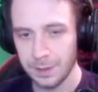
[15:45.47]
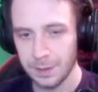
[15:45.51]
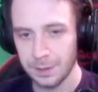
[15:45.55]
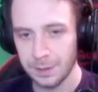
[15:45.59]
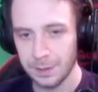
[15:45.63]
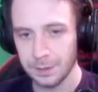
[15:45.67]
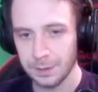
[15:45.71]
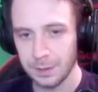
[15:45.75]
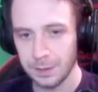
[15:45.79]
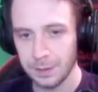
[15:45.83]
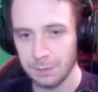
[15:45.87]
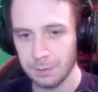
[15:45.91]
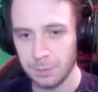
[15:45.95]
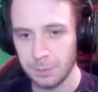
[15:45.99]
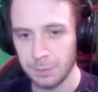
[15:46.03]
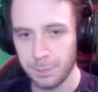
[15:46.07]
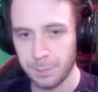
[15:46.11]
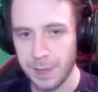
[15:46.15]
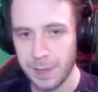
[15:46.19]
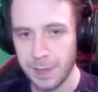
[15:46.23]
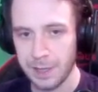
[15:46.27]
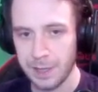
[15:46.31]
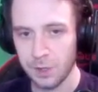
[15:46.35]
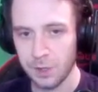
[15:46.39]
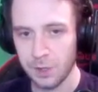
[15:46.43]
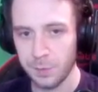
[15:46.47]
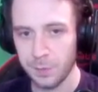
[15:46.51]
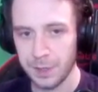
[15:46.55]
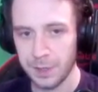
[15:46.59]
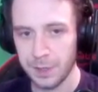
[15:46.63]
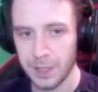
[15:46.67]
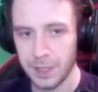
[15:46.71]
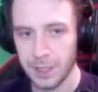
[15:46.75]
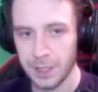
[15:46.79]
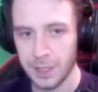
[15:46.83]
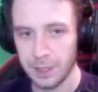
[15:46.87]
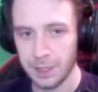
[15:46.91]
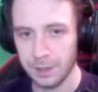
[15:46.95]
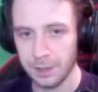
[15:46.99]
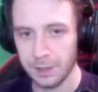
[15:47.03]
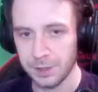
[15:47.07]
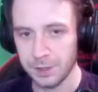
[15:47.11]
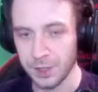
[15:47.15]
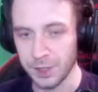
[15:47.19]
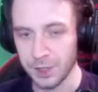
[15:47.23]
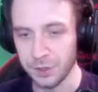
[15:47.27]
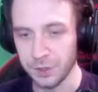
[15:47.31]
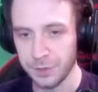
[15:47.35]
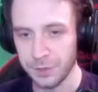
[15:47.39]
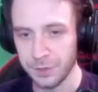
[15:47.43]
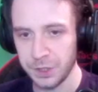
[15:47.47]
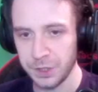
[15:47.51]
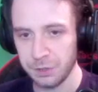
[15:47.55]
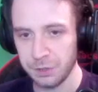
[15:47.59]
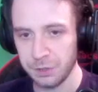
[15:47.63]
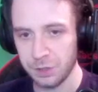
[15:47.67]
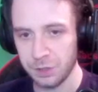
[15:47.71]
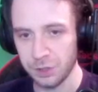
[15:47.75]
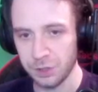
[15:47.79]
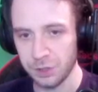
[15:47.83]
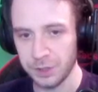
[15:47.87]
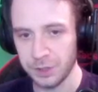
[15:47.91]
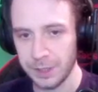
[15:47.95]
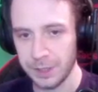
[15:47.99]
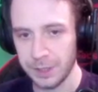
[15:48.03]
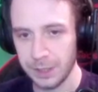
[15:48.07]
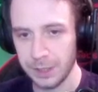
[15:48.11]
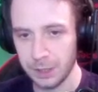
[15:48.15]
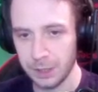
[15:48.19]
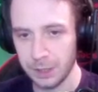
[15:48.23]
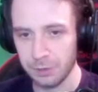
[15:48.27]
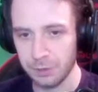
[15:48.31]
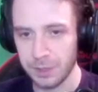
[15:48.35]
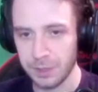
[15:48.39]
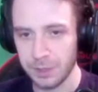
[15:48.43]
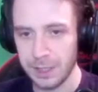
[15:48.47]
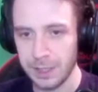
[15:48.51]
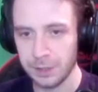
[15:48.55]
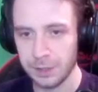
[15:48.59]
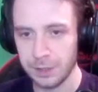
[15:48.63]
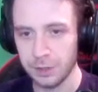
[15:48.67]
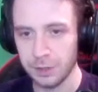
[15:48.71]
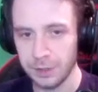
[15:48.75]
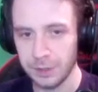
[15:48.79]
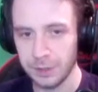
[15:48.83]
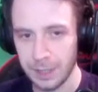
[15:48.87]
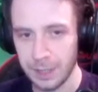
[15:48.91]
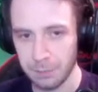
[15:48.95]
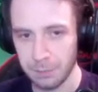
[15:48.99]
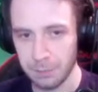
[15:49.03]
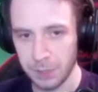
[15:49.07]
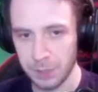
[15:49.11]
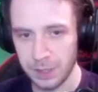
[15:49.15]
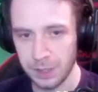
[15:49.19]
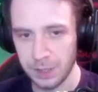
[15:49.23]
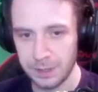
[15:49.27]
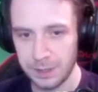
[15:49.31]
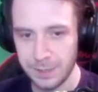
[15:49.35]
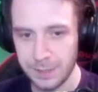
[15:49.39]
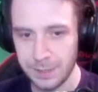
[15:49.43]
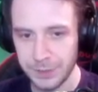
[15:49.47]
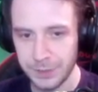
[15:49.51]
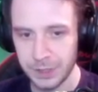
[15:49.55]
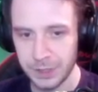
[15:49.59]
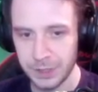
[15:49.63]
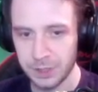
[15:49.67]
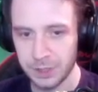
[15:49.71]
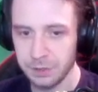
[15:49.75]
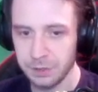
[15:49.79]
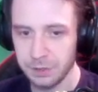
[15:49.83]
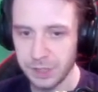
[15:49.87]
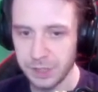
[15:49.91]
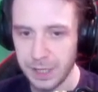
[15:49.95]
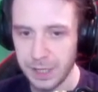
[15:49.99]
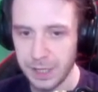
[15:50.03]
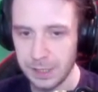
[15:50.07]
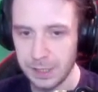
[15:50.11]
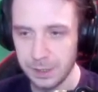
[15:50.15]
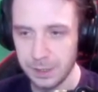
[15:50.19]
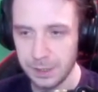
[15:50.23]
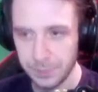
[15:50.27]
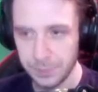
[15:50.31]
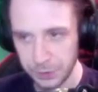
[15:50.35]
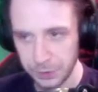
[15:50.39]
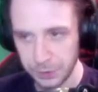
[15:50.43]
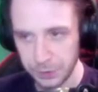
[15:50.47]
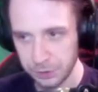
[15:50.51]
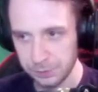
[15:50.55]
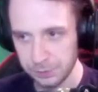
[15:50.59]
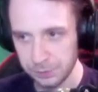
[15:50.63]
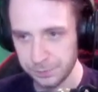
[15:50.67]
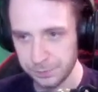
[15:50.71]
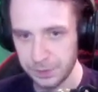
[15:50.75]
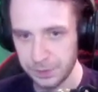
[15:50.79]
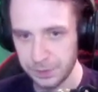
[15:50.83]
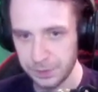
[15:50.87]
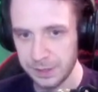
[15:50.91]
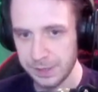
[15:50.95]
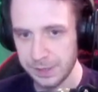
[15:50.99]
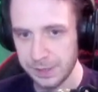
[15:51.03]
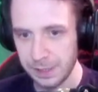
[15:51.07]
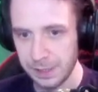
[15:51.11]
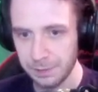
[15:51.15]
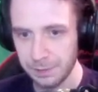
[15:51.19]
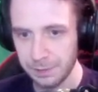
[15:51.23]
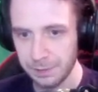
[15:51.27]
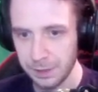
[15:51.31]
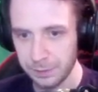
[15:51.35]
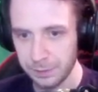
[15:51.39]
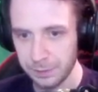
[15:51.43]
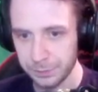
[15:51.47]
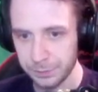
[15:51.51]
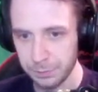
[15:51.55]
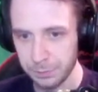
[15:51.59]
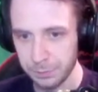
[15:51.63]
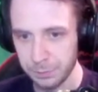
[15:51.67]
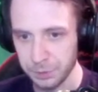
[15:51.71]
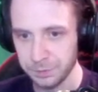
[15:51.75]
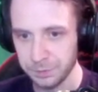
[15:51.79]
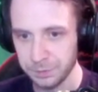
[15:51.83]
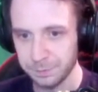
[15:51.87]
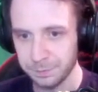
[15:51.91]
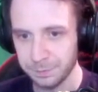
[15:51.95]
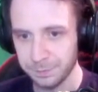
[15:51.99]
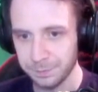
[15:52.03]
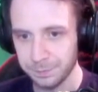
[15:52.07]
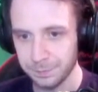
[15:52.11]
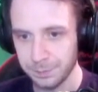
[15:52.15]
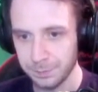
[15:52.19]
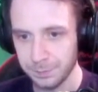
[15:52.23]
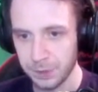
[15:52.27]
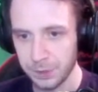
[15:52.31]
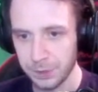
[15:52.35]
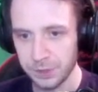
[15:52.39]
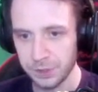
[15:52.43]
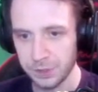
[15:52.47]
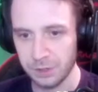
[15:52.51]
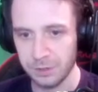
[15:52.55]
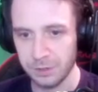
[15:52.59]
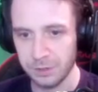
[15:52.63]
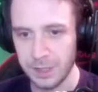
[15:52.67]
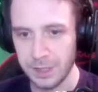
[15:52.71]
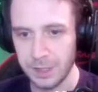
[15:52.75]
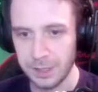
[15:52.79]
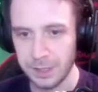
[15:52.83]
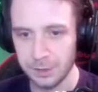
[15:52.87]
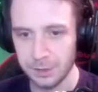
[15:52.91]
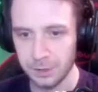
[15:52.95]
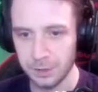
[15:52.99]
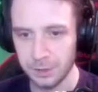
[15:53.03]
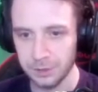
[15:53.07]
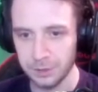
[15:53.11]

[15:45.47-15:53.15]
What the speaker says: We'll pick up another new gun here, the grenade gun, and we are never going to use any other gun for the entirety of the run, because the grenade gun,